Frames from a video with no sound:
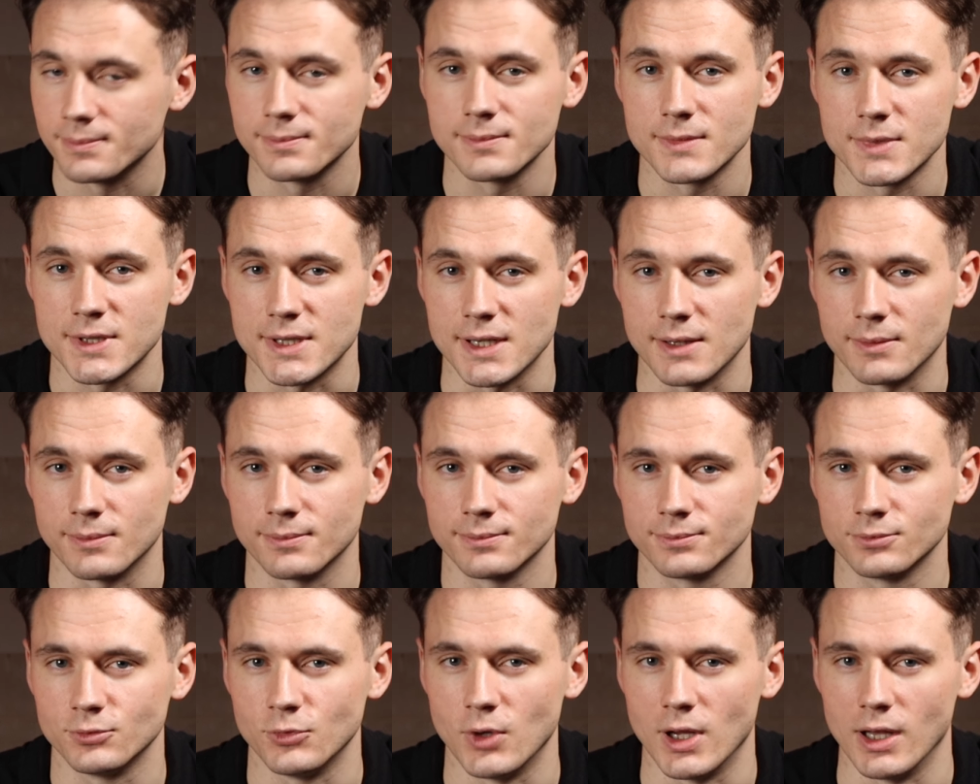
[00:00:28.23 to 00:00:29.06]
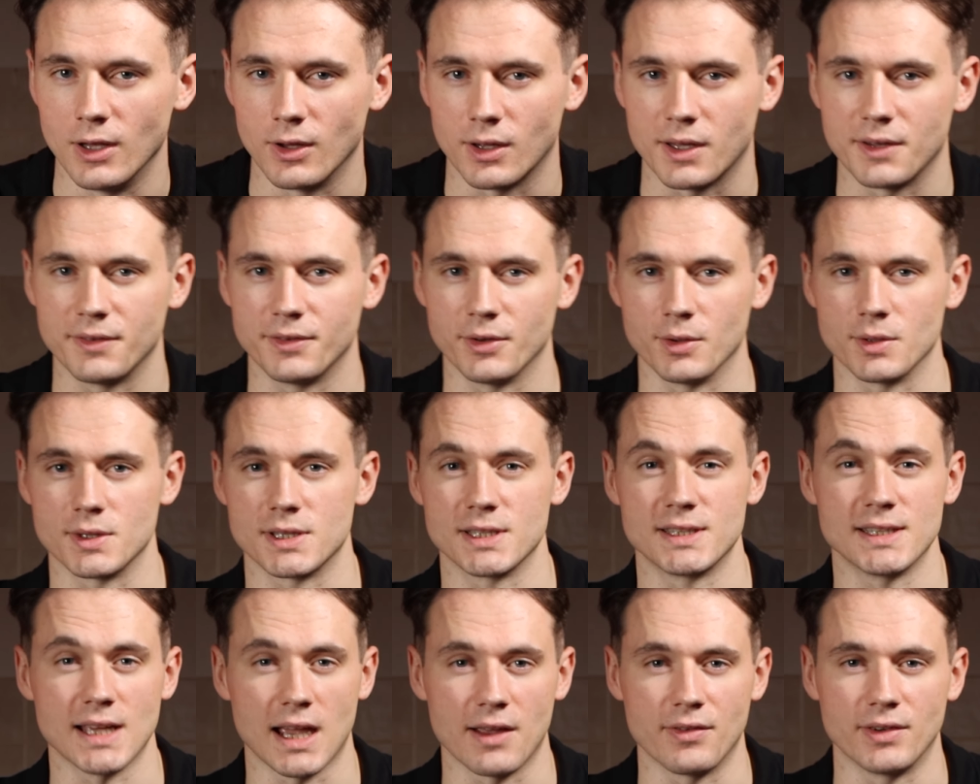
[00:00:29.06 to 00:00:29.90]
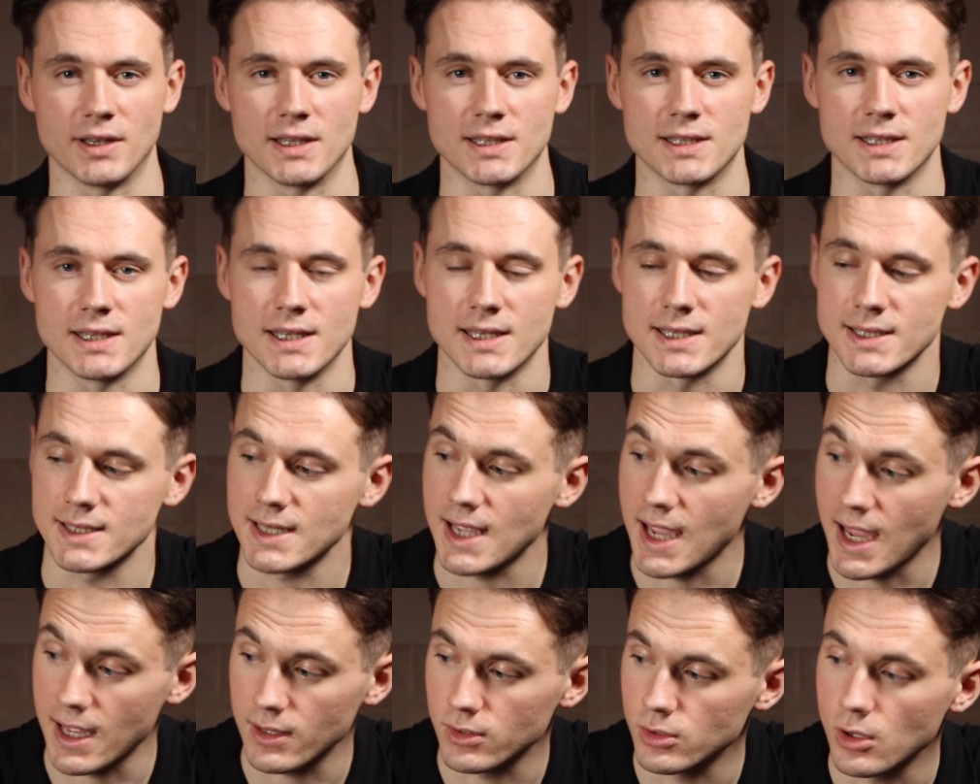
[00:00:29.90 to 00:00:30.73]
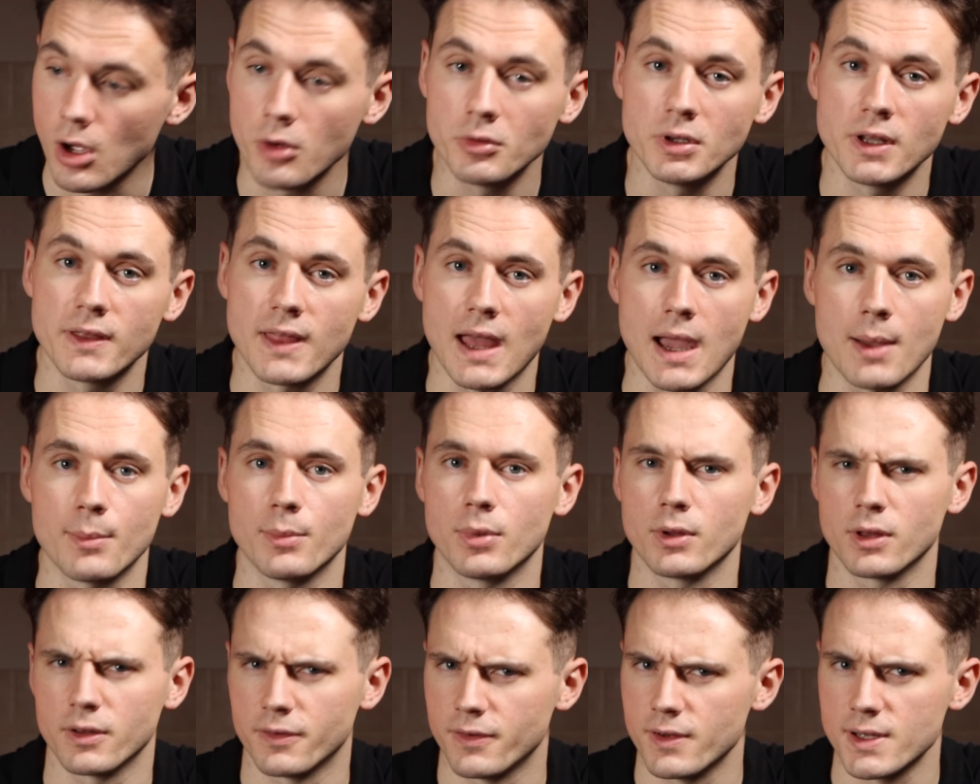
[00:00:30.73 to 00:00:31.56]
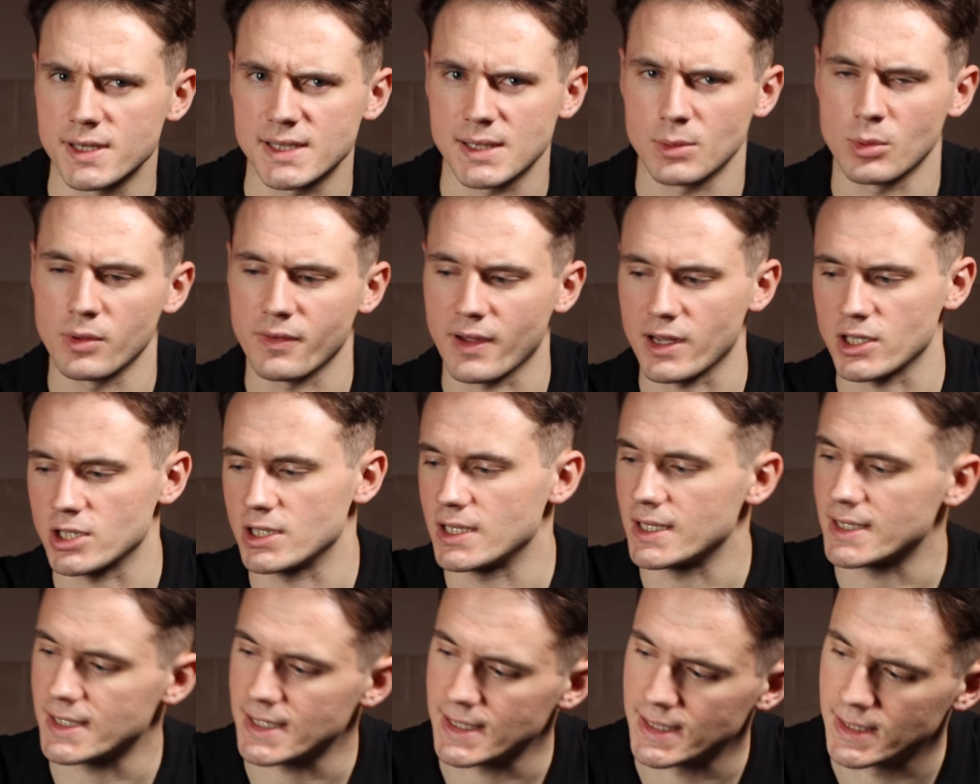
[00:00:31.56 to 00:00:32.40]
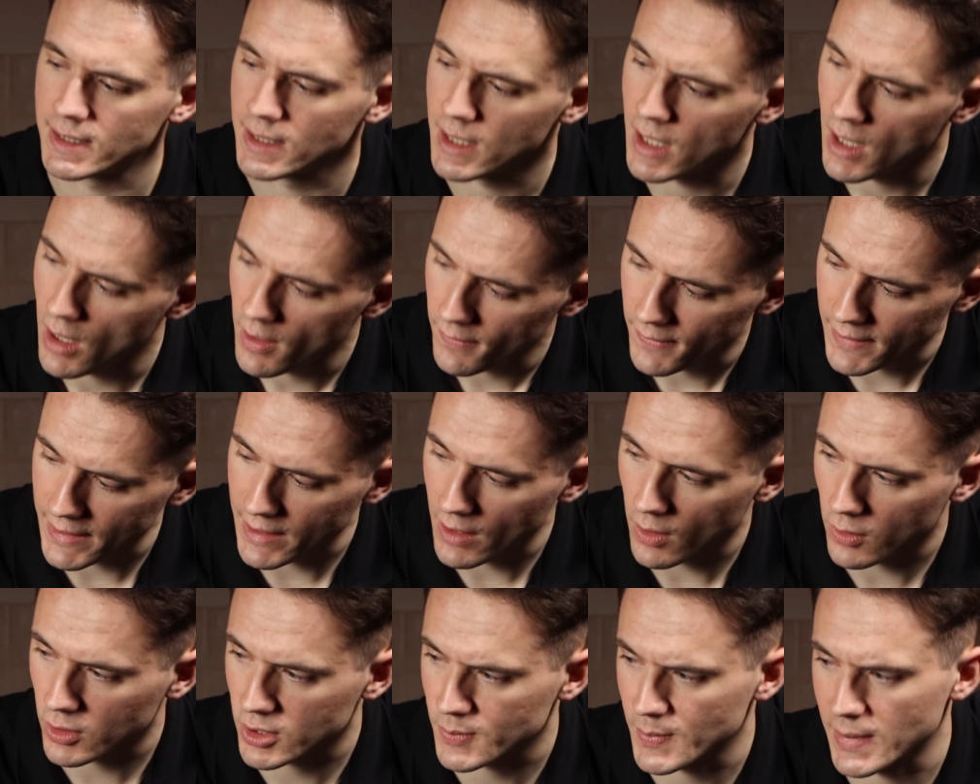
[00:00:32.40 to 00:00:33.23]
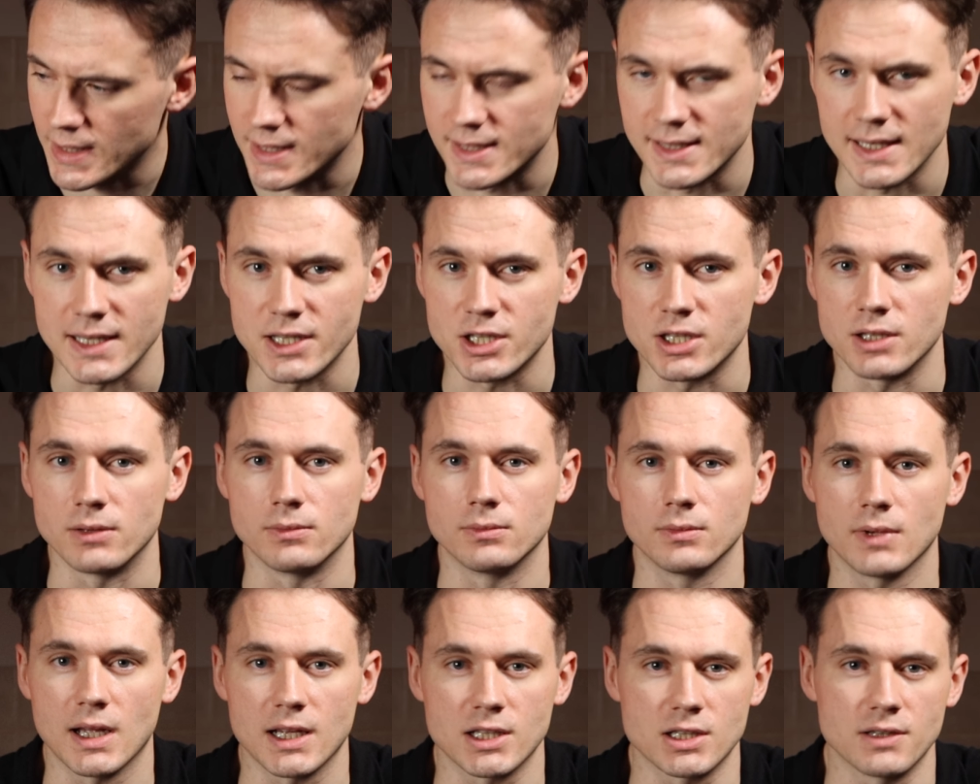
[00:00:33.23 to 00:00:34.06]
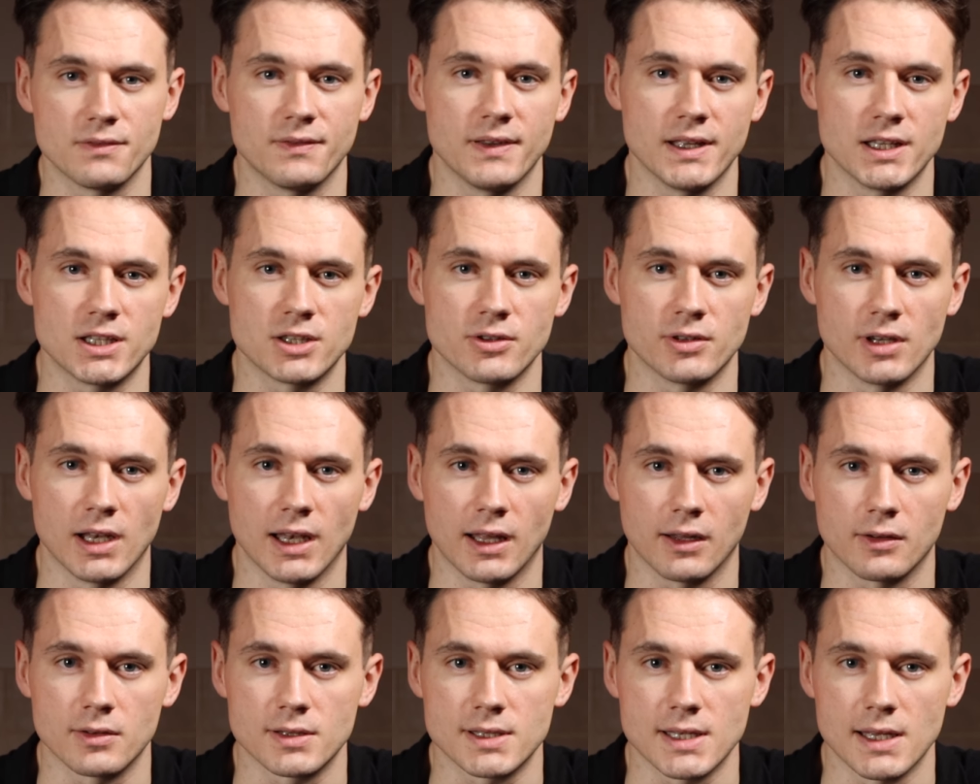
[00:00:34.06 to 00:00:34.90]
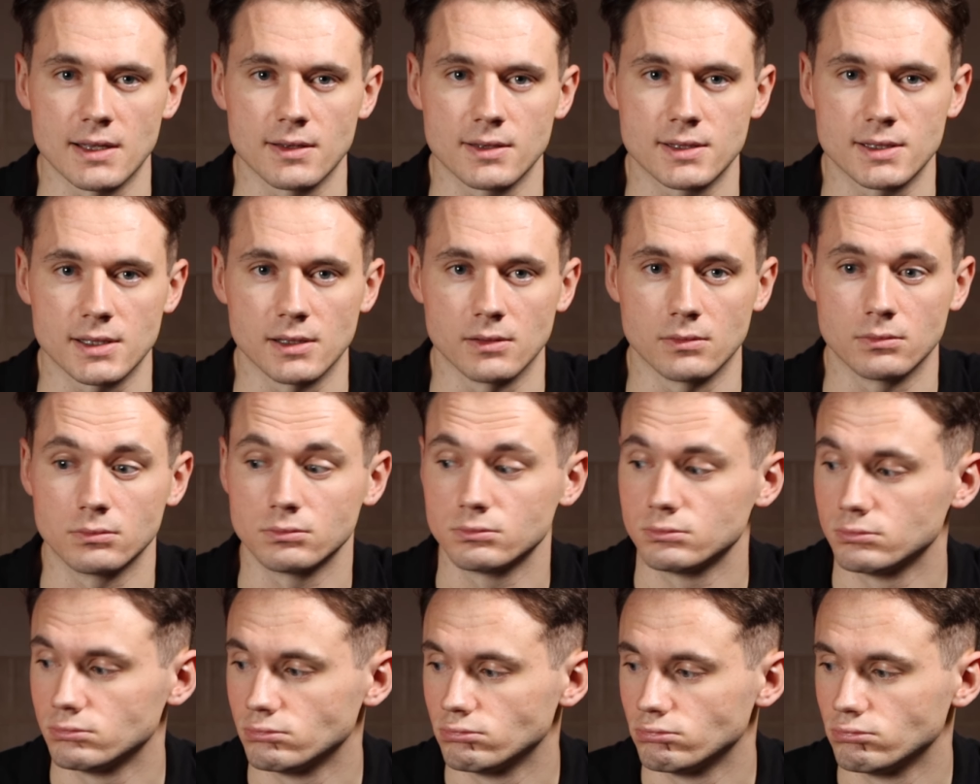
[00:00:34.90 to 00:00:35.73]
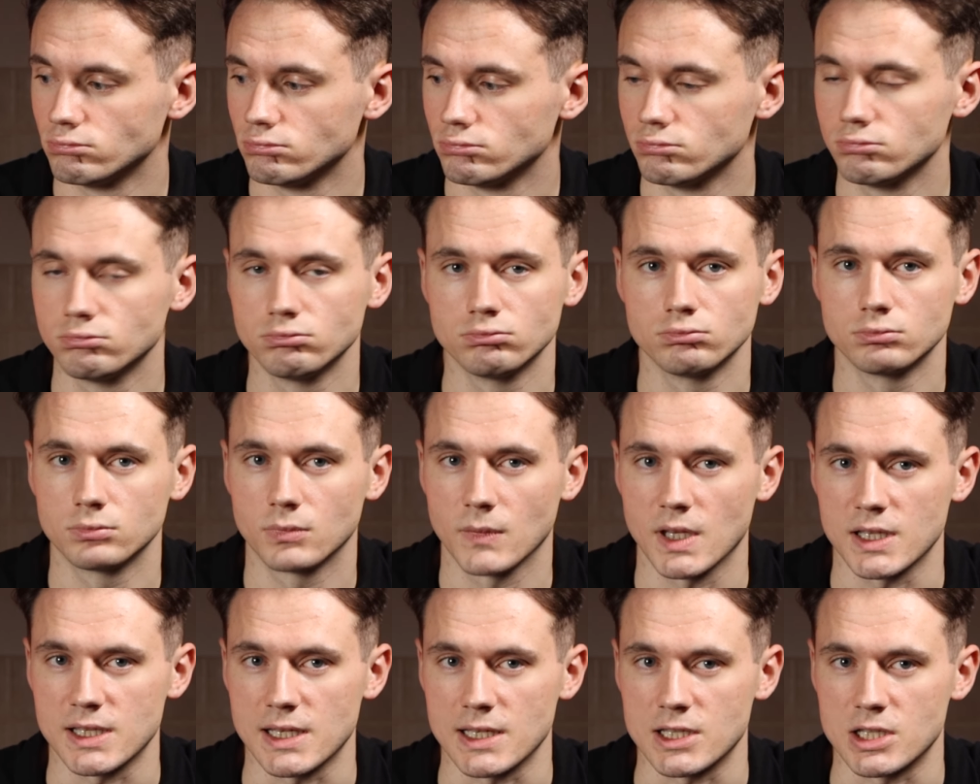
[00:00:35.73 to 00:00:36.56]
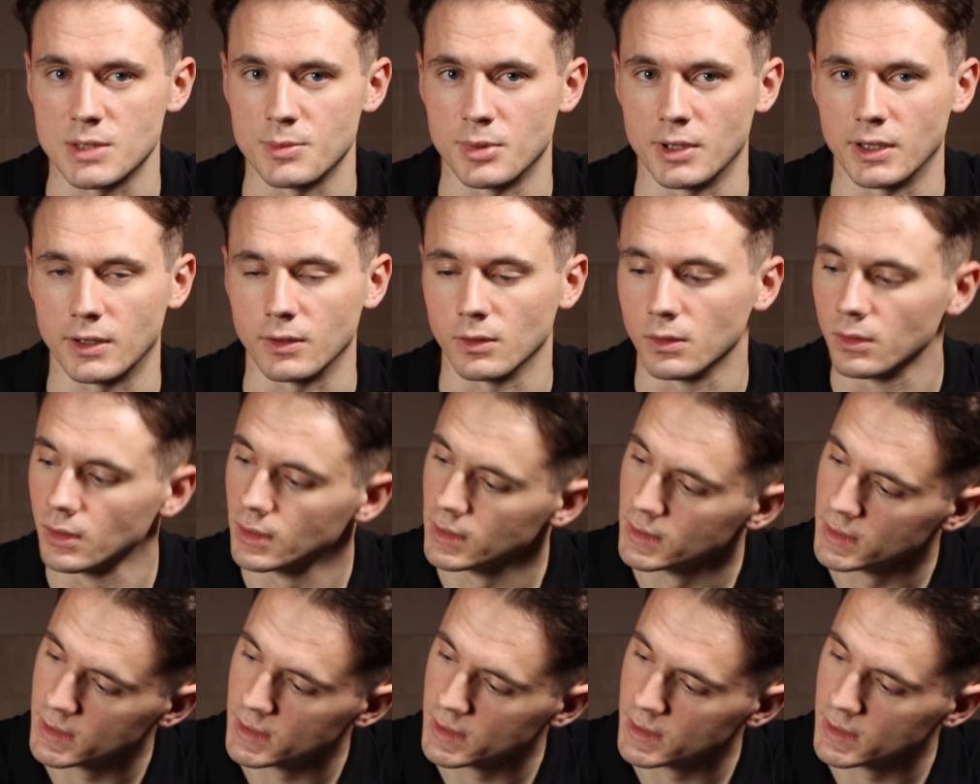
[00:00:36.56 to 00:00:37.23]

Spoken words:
So really looking forward to diving into this. And not only that, but the first time we've actually seen the Hogsmeade Station actually feature in a Lego set. So that's actually pretty cool.